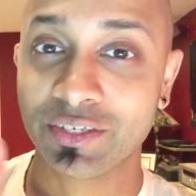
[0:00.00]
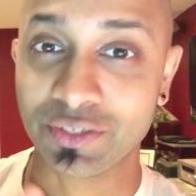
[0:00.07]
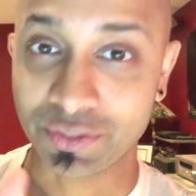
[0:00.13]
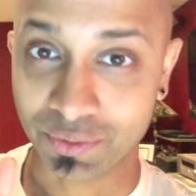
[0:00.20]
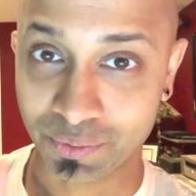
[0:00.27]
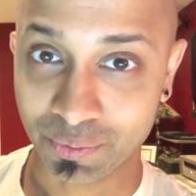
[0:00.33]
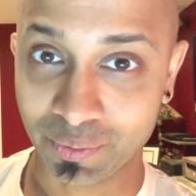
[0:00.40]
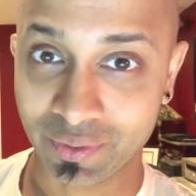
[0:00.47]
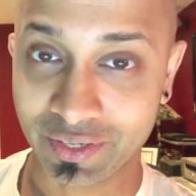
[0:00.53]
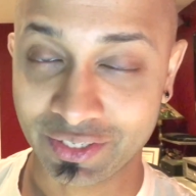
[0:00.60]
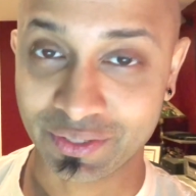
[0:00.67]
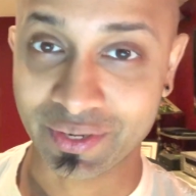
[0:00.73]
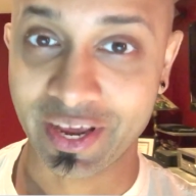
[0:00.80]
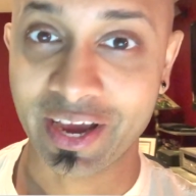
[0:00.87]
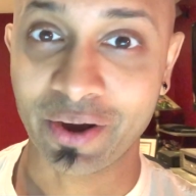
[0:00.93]
to
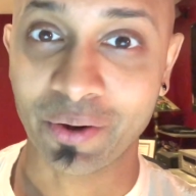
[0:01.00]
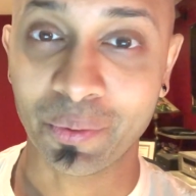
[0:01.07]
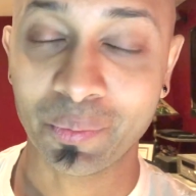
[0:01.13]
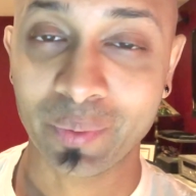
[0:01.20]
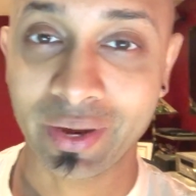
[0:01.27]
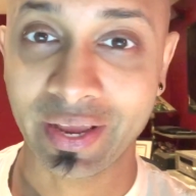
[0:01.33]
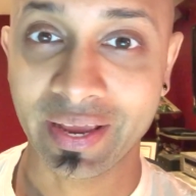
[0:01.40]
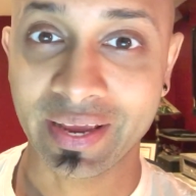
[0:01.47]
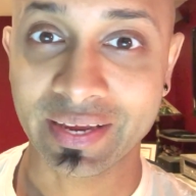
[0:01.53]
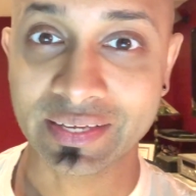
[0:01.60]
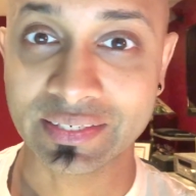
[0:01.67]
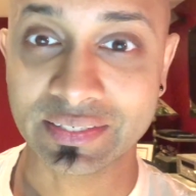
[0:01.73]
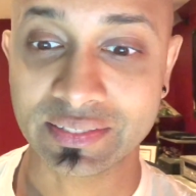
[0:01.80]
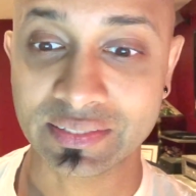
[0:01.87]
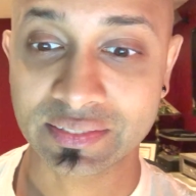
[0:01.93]
now,
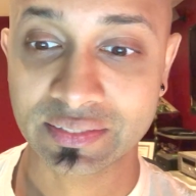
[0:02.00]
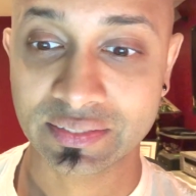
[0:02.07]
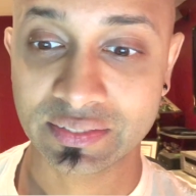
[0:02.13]
and